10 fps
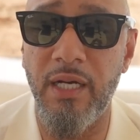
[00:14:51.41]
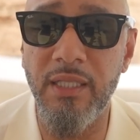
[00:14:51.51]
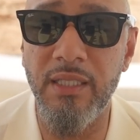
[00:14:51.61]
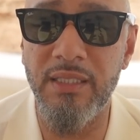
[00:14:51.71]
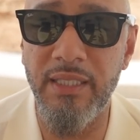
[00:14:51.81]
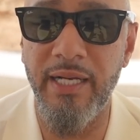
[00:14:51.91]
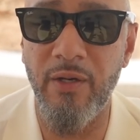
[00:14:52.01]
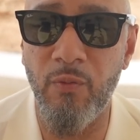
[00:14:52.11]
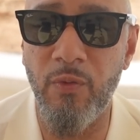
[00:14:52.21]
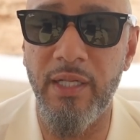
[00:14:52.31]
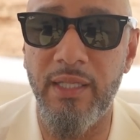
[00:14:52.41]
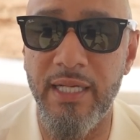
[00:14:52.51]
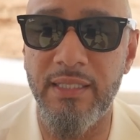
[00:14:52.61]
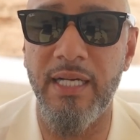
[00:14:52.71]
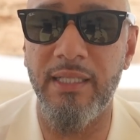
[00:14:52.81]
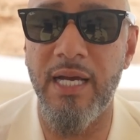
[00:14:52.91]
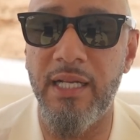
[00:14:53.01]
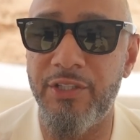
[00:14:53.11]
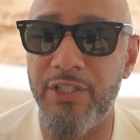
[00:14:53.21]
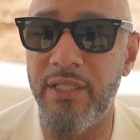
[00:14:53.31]
understanding what that
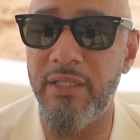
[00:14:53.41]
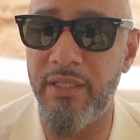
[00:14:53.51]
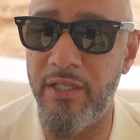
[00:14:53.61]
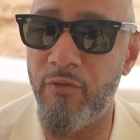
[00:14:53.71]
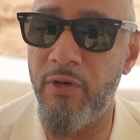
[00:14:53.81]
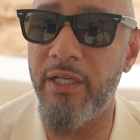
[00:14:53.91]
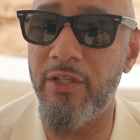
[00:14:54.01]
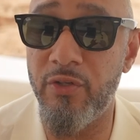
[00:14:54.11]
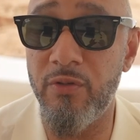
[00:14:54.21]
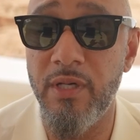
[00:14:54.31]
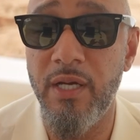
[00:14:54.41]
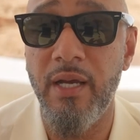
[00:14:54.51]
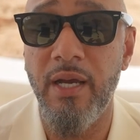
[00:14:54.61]
technology can really do